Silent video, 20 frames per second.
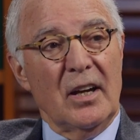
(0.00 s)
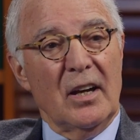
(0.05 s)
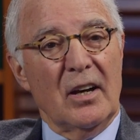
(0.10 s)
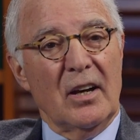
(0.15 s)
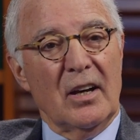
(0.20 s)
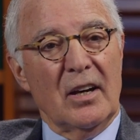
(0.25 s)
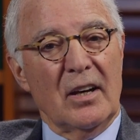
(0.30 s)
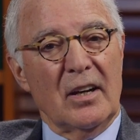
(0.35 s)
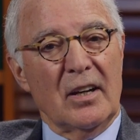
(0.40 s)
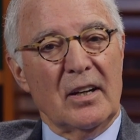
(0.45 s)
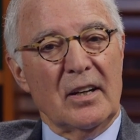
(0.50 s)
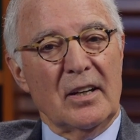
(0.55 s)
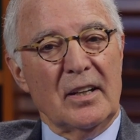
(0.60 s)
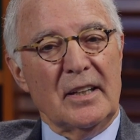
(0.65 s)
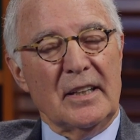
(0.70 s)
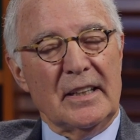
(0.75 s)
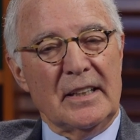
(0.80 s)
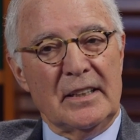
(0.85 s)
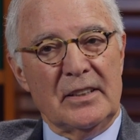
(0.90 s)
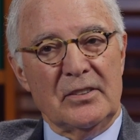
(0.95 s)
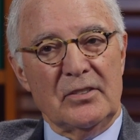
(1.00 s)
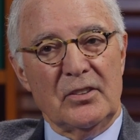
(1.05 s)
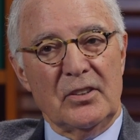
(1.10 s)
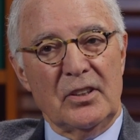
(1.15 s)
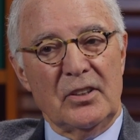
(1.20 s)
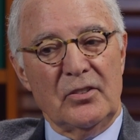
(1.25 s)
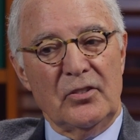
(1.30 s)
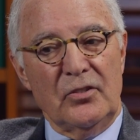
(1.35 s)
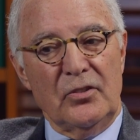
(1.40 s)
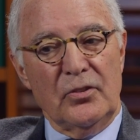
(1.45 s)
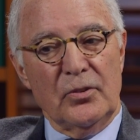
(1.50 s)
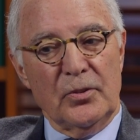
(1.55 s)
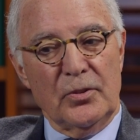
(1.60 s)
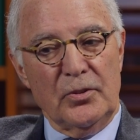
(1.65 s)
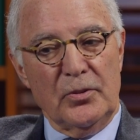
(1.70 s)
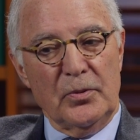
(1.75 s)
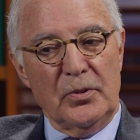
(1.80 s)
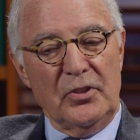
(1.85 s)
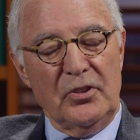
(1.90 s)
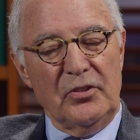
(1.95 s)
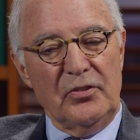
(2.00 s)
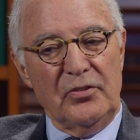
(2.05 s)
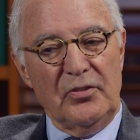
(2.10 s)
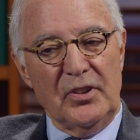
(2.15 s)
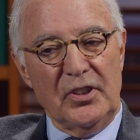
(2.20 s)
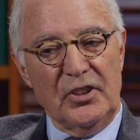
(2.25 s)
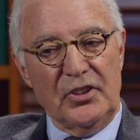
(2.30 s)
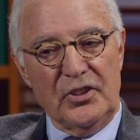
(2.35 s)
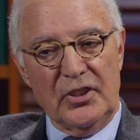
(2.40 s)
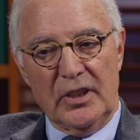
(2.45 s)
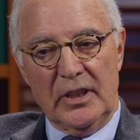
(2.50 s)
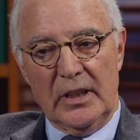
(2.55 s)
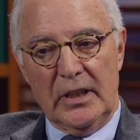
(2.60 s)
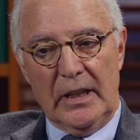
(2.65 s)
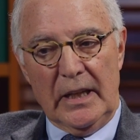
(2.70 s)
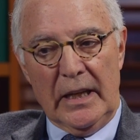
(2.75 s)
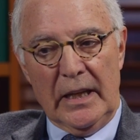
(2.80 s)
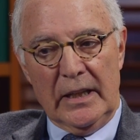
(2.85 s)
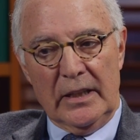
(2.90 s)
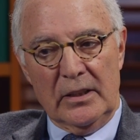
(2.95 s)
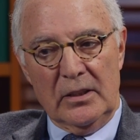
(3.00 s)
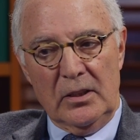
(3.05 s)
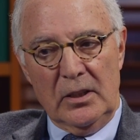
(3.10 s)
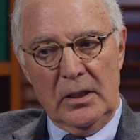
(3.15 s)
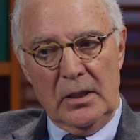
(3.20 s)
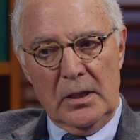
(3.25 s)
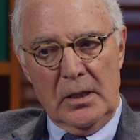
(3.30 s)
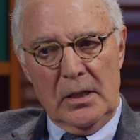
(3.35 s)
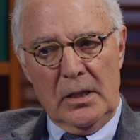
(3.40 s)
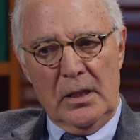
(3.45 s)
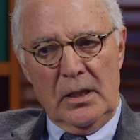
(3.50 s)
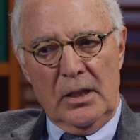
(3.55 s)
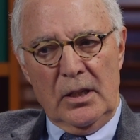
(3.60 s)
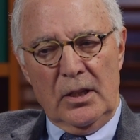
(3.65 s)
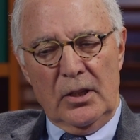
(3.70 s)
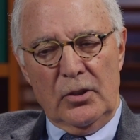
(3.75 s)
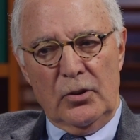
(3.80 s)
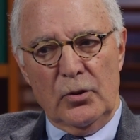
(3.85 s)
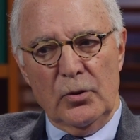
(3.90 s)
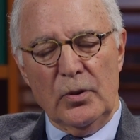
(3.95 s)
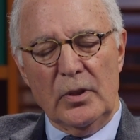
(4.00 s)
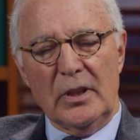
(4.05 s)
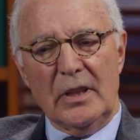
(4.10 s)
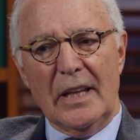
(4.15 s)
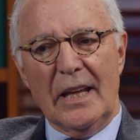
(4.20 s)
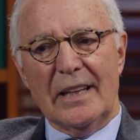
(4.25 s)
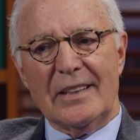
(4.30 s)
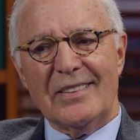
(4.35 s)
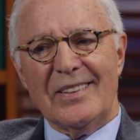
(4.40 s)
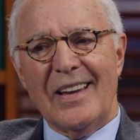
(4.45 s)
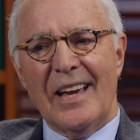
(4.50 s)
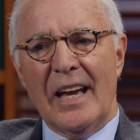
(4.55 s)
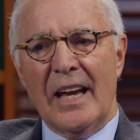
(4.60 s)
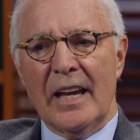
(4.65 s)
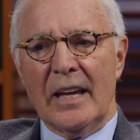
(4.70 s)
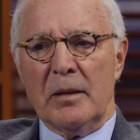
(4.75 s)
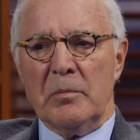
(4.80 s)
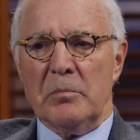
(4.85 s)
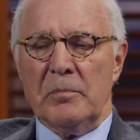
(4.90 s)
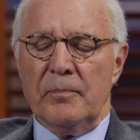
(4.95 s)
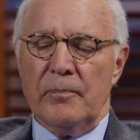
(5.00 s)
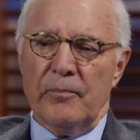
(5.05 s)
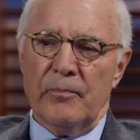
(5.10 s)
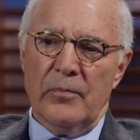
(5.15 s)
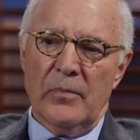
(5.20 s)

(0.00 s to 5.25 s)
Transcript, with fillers: uh, in in surgery, just finishing it, and during that time,